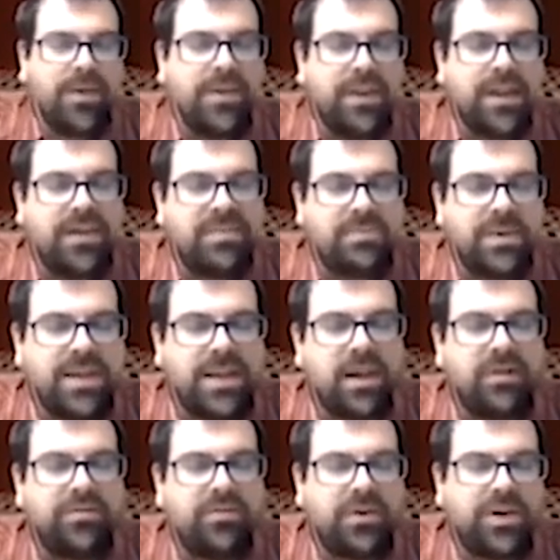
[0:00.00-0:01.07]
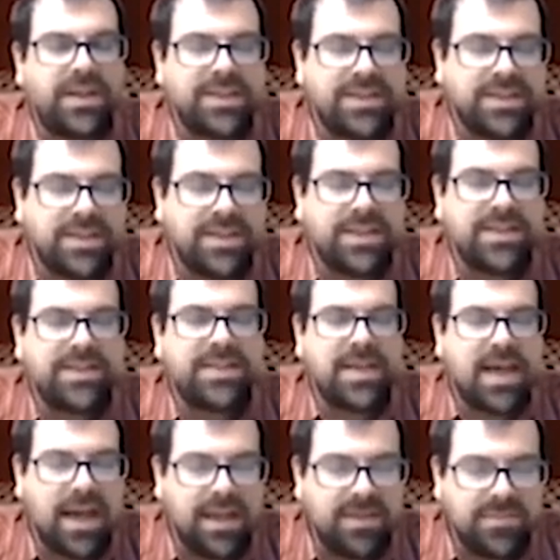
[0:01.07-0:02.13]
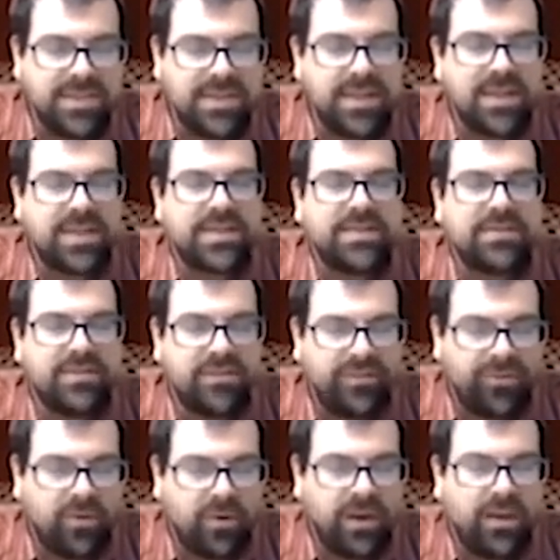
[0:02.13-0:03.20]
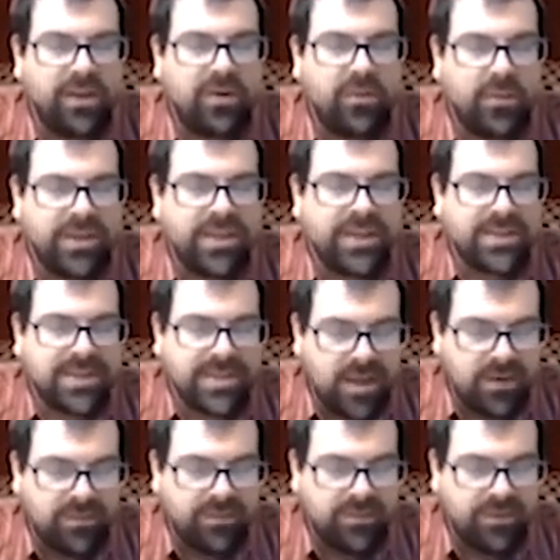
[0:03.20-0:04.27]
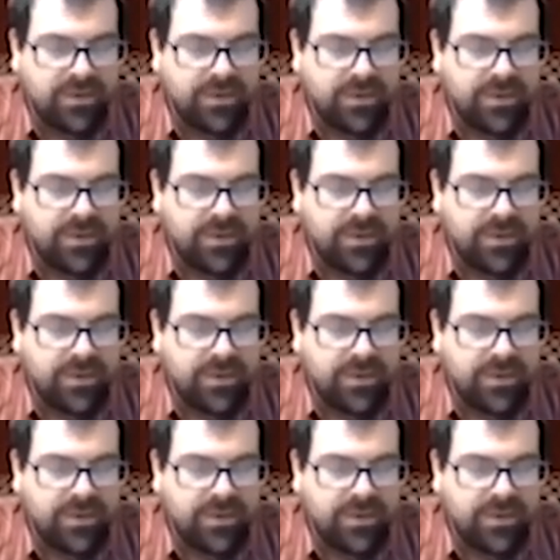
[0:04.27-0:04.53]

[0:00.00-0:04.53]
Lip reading: On the left, be careful because it's this times this. Foil it with itself.